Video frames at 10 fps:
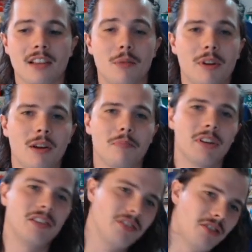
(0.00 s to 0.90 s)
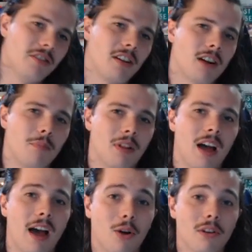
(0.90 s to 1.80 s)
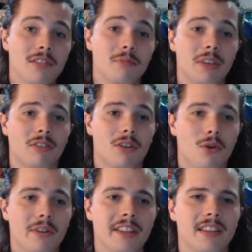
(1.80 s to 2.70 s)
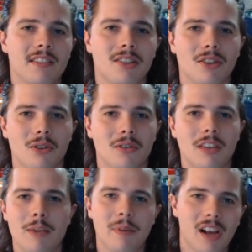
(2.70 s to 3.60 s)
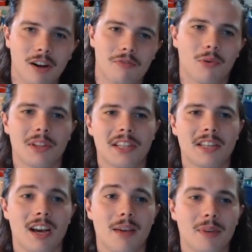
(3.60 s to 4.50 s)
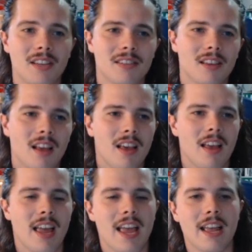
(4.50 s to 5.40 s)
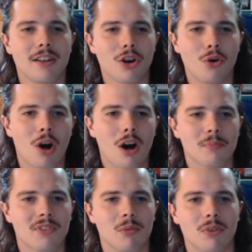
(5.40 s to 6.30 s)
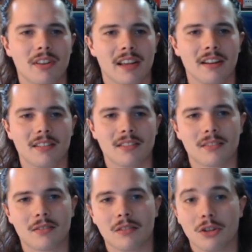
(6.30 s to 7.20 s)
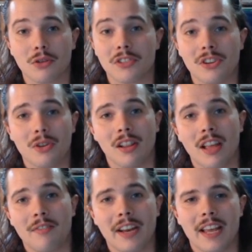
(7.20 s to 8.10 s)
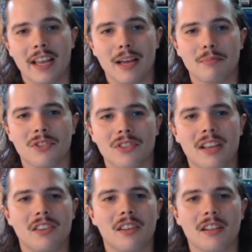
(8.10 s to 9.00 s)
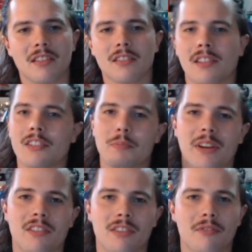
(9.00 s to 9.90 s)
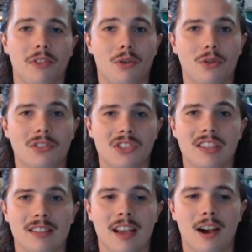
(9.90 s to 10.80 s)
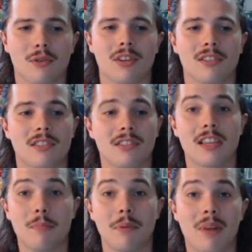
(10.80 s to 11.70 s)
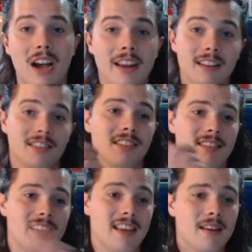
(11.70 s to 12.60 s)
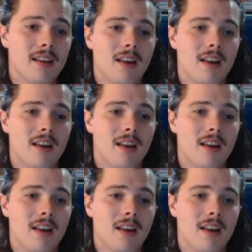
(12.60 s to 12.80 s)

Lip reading: coming up pretty soon, in a couple of hours of me recording this, so keep an eye out for what the time is, and go hop somewhere that it's closer to 11 a.m. so that you can experience it for the whole 6 hours. Because keep in mind, as you can see,